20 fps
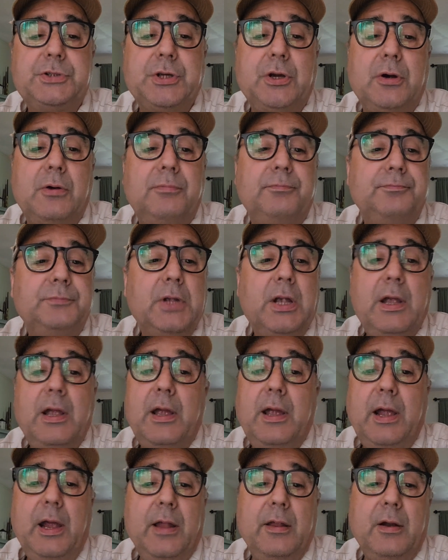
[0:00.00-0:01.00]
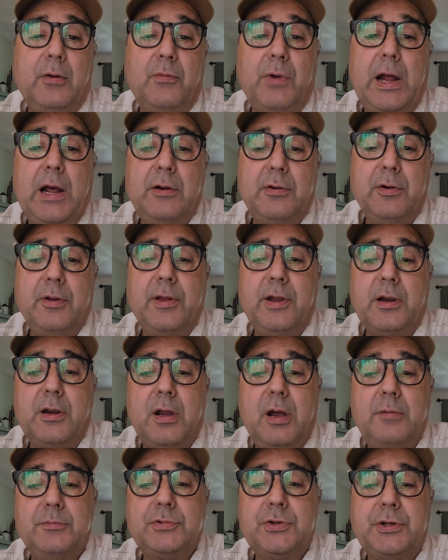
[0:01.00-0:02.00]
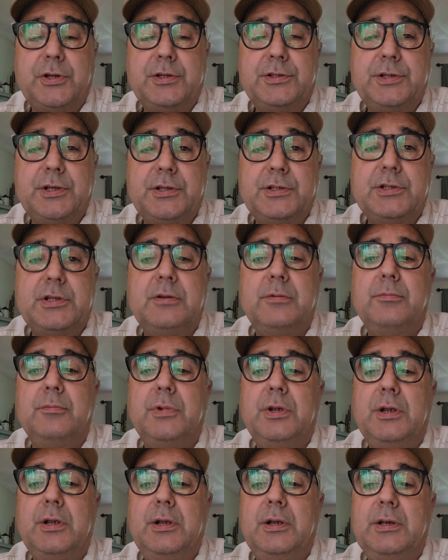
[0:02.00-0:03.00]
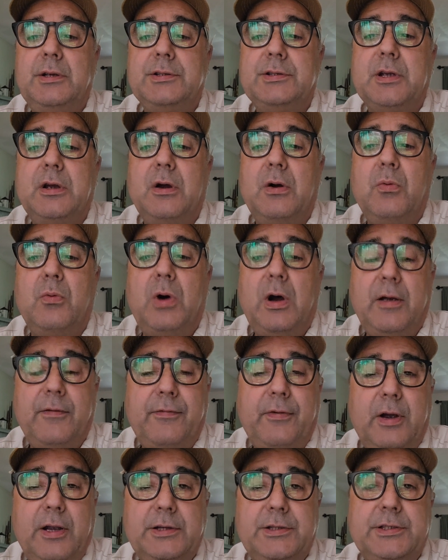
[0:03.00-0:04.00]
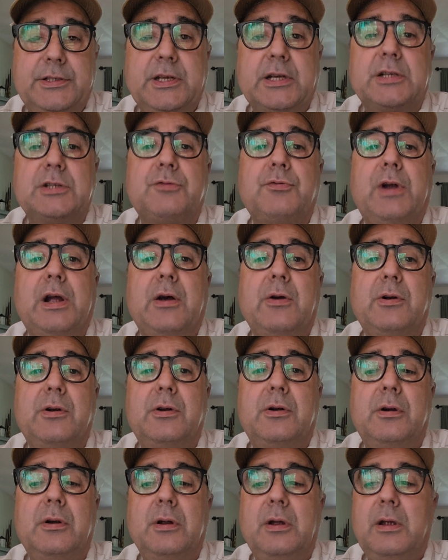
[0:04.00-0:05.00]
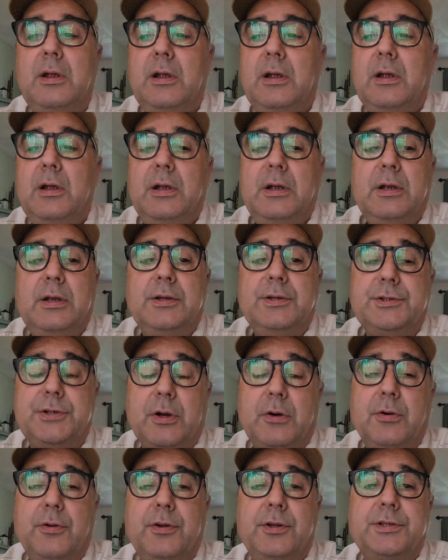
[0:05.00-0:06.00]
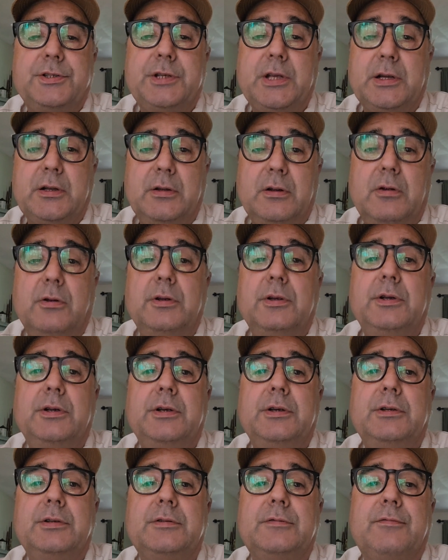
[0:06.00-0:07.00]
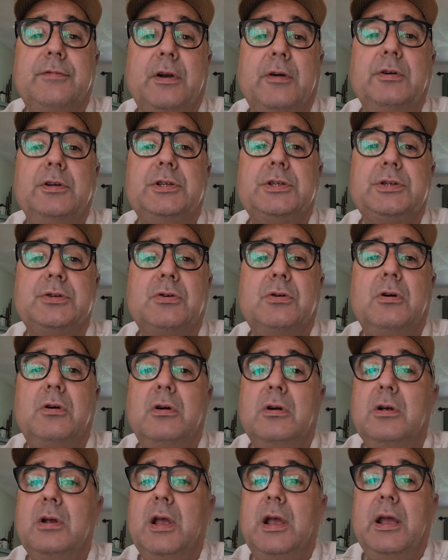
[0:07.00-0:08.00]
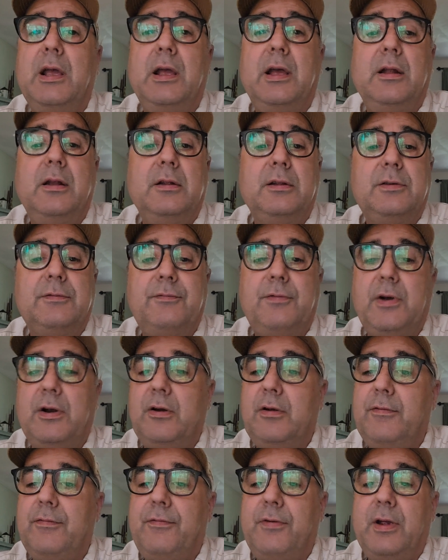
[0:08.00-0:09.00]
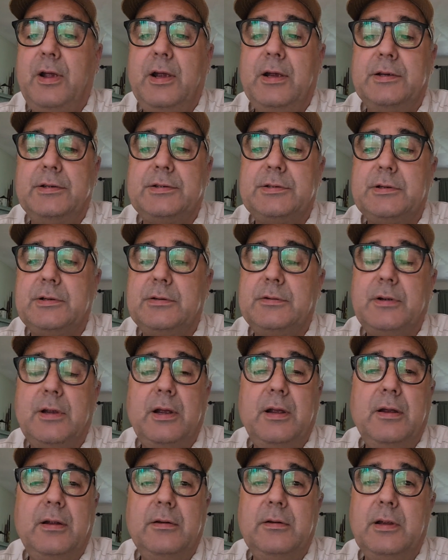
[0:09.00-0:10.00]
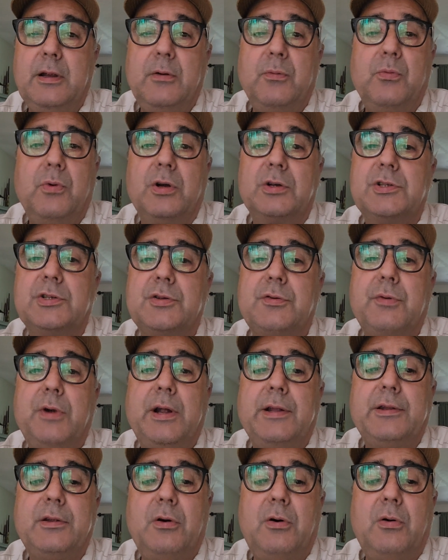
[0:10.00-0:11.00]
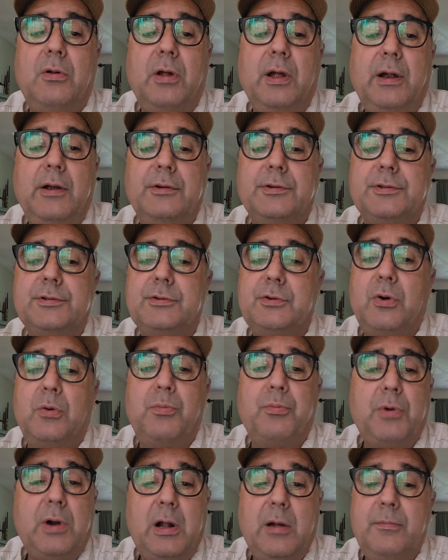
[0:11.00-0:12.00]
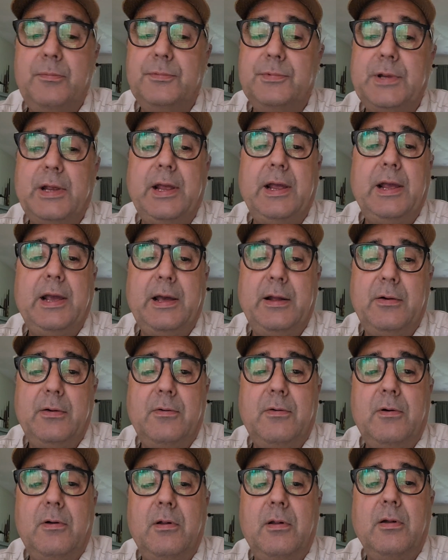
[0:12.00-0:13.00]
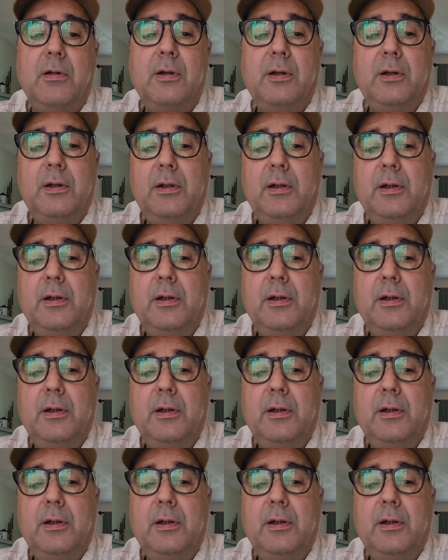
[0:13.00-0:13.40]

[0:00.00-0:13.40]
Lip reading: So, and the router that comes with the system is a Wi-Fi 6 router. So the signal is very strong and it's very fast and it works throughout the whole house. No problems at all.